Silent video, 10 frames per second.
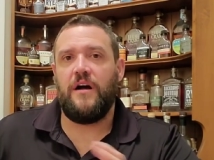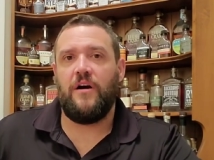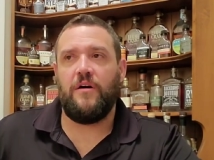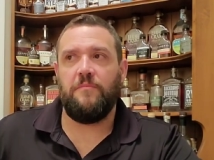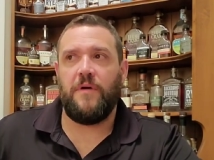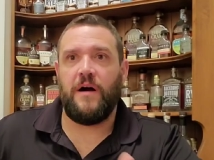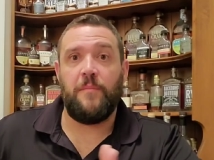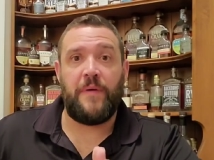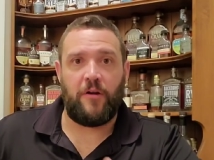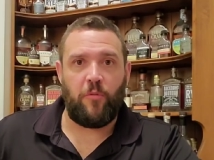on uh,
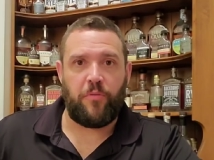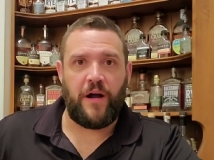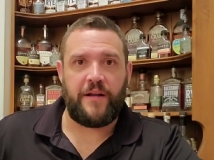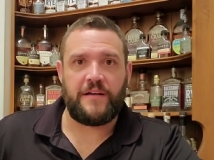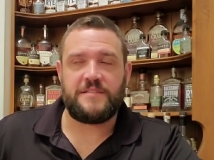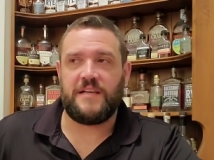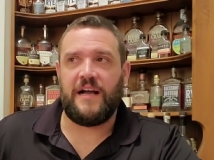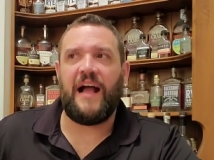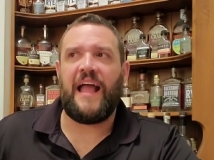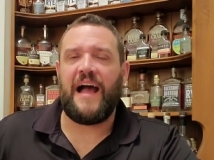Barrell products. Uh,
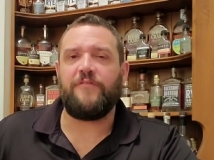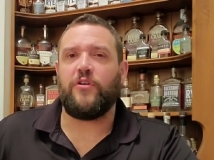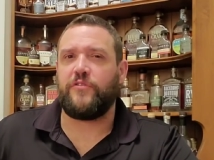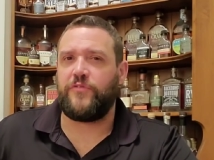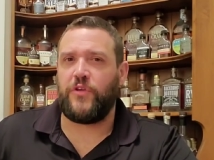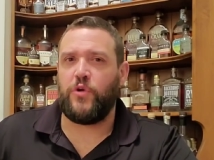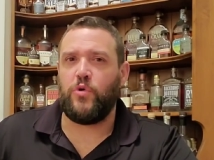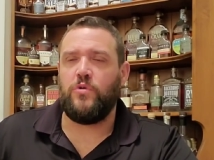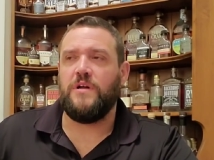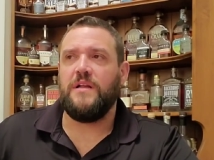I have on a
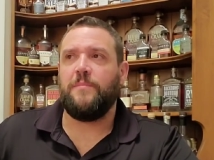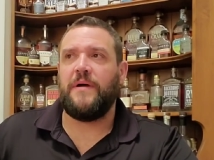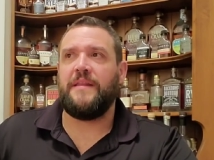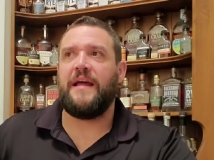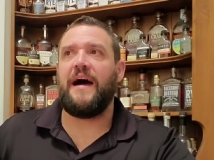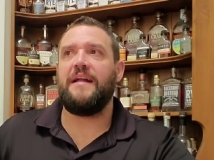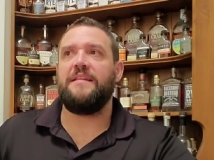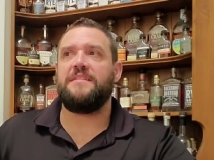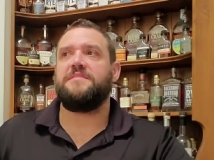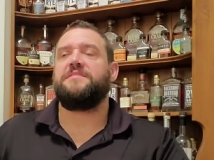few, but not
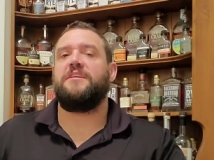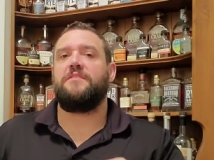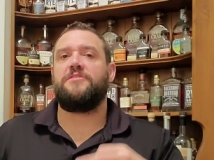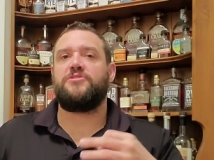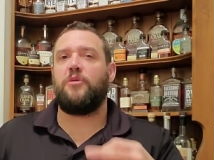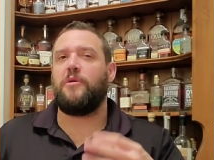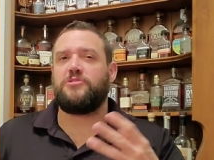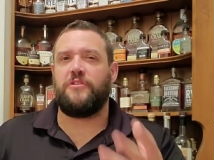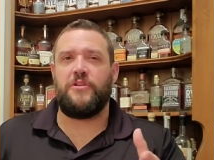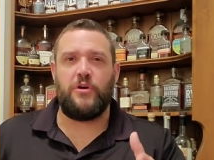necessarily so much
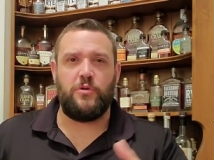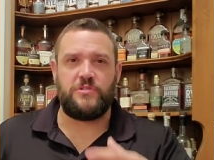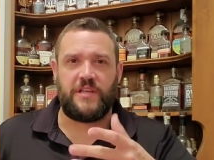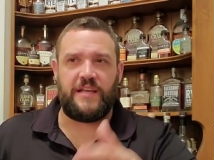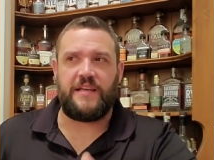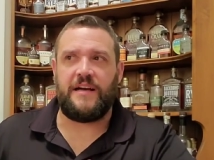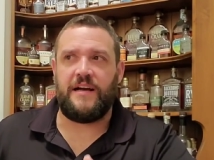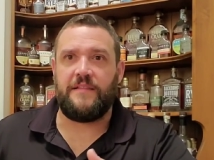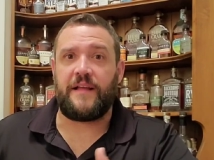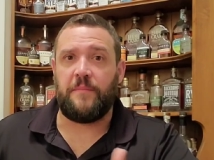on the nose like
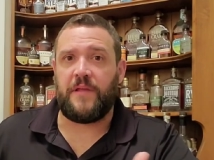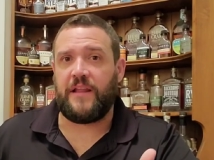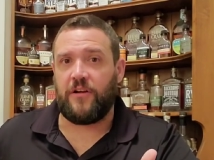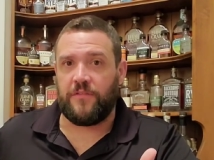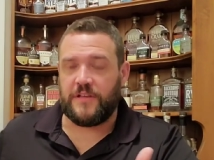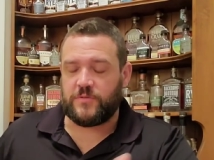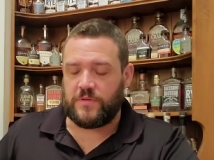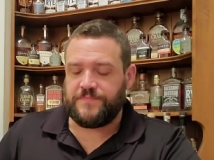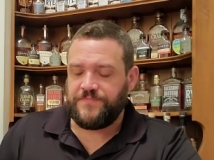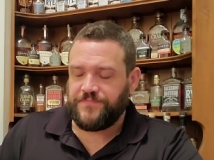uh, like I'm getting on this
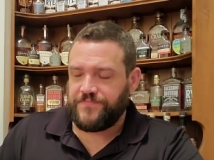one.